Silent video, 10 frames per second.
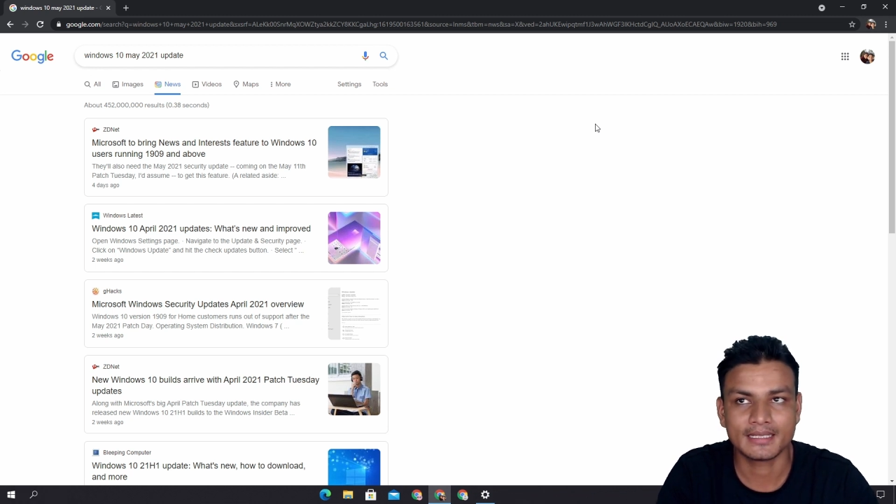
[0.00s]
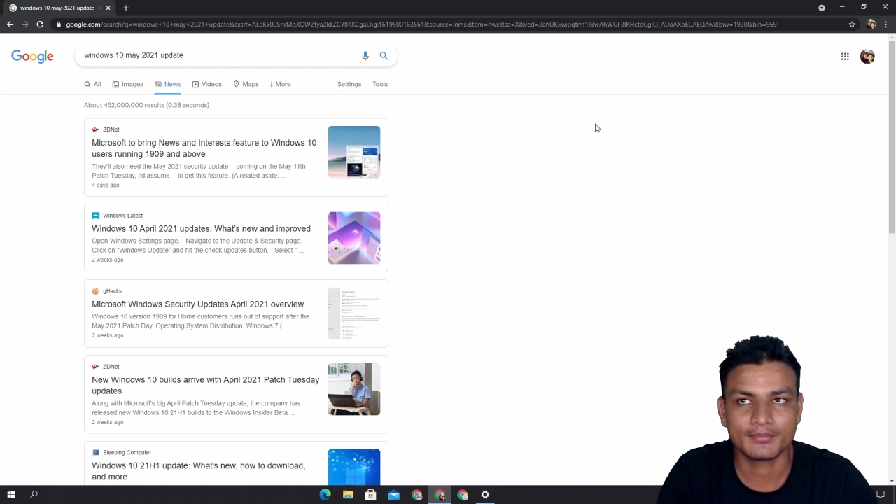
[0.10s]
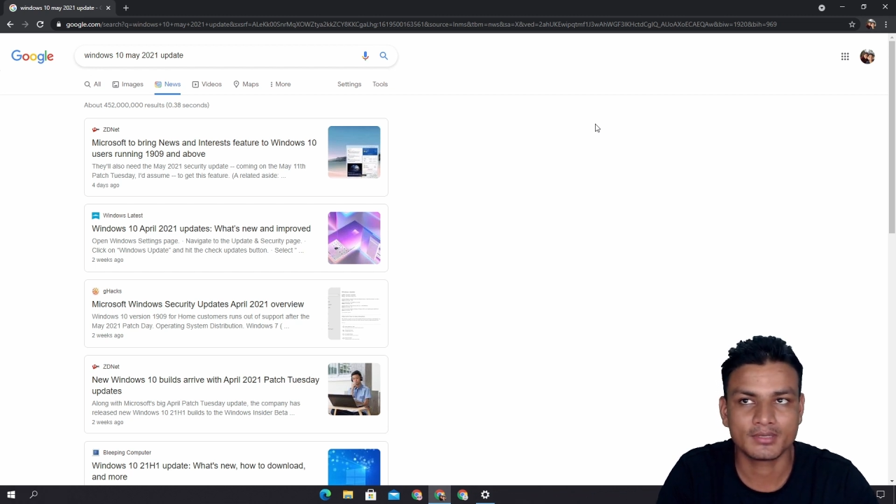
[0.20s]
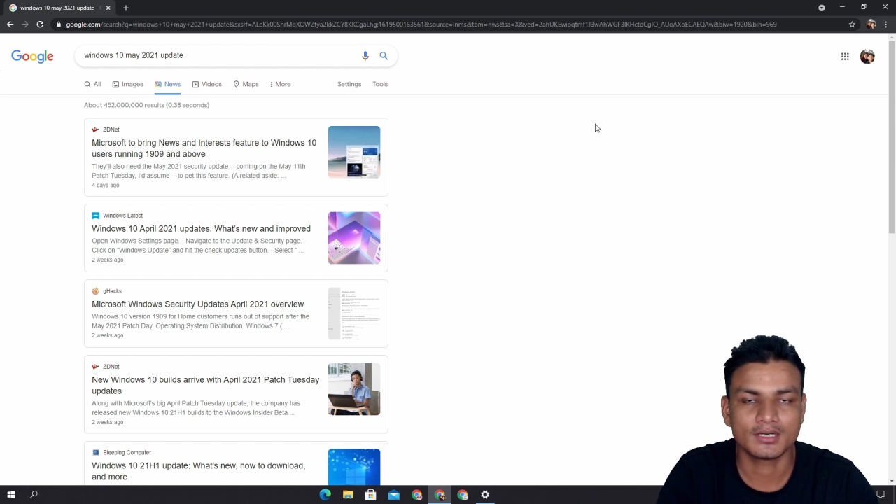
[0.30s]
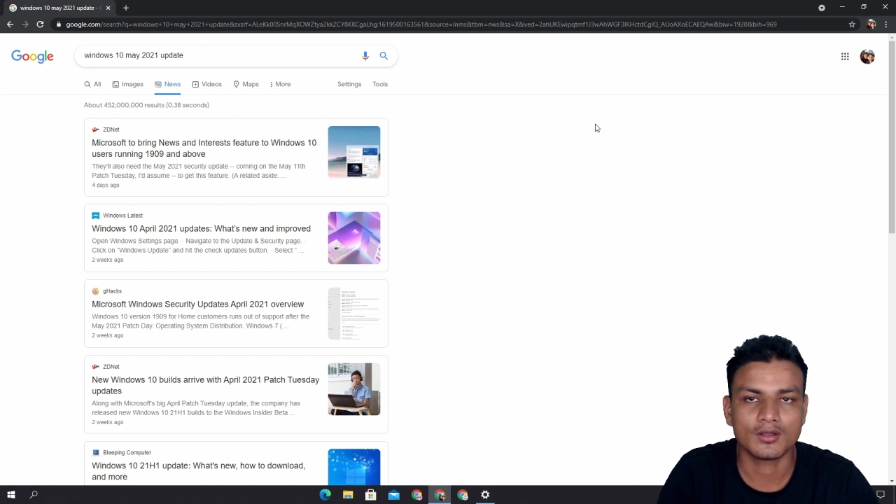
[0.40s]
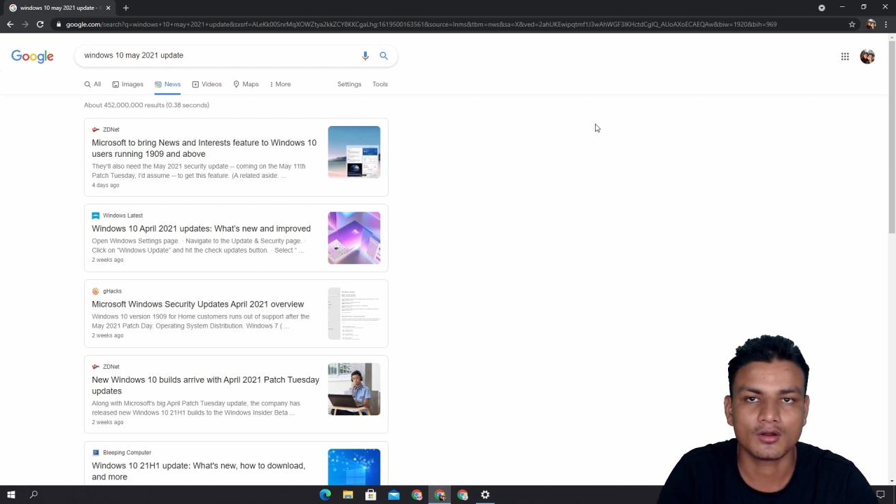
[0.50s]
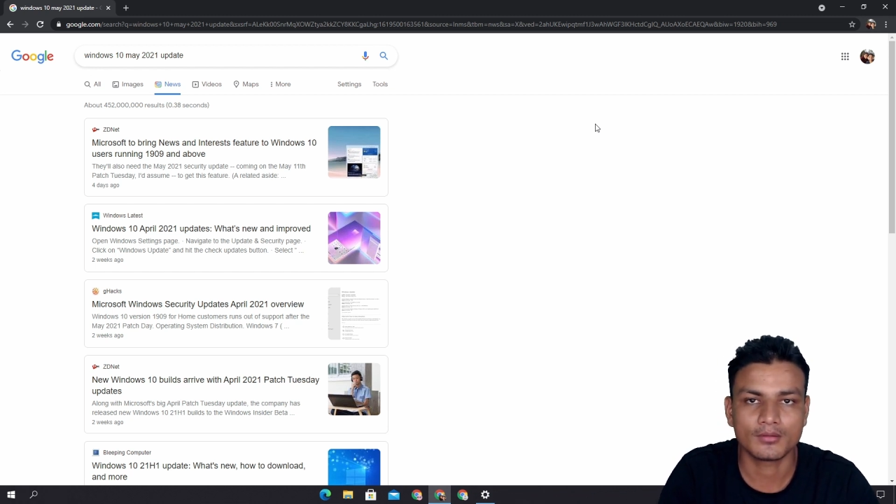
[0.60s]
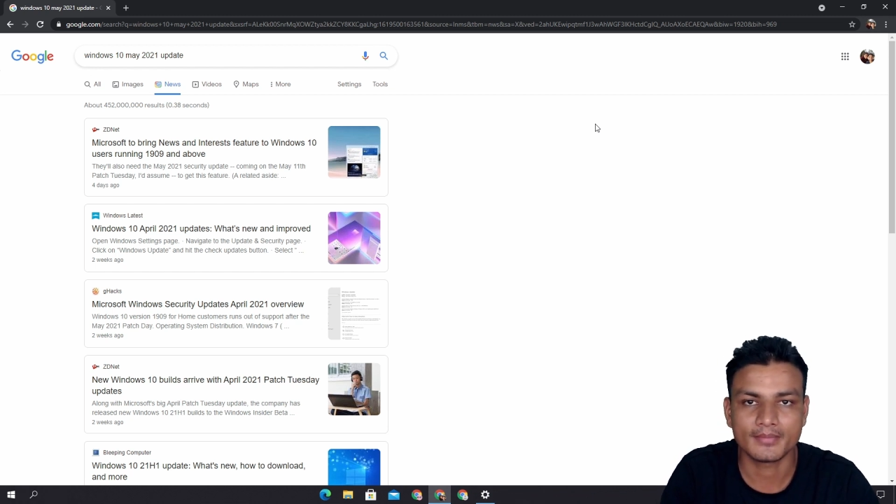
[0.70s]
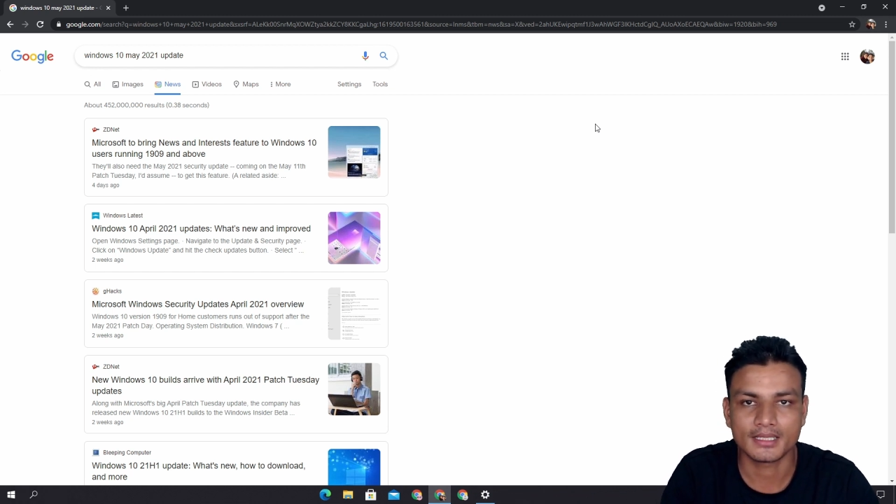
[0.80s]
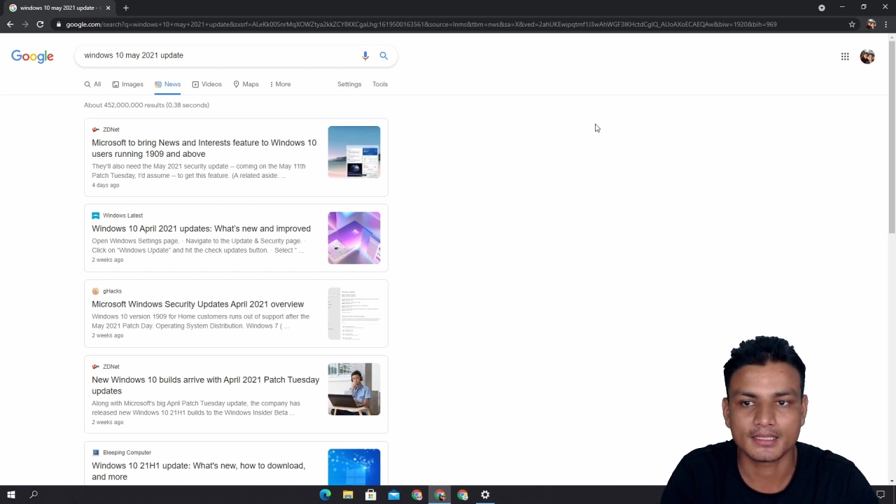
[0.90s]
April or
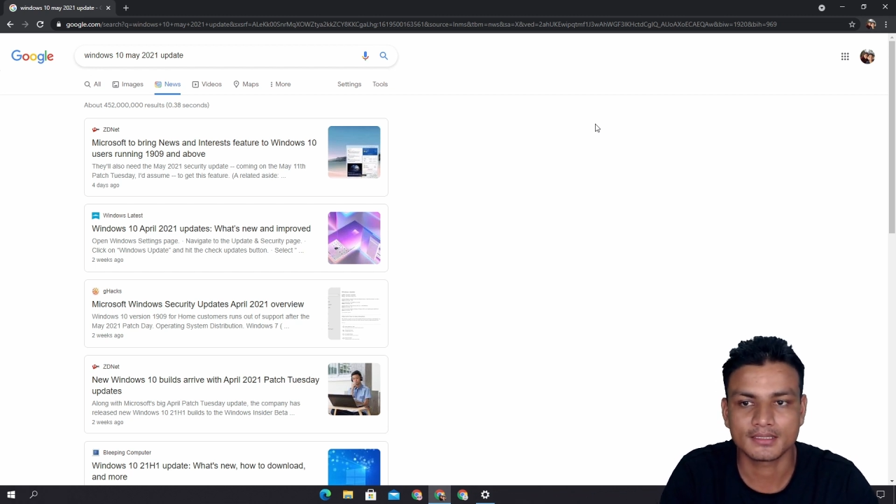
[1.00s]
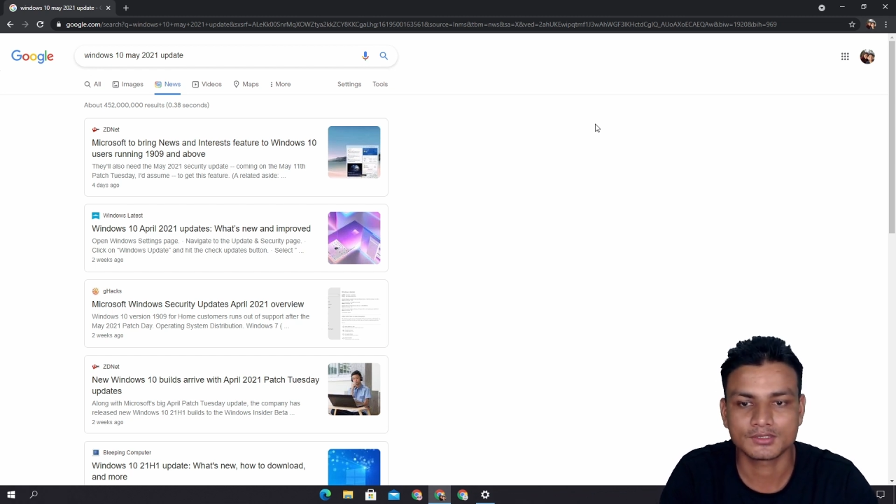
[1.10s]
May.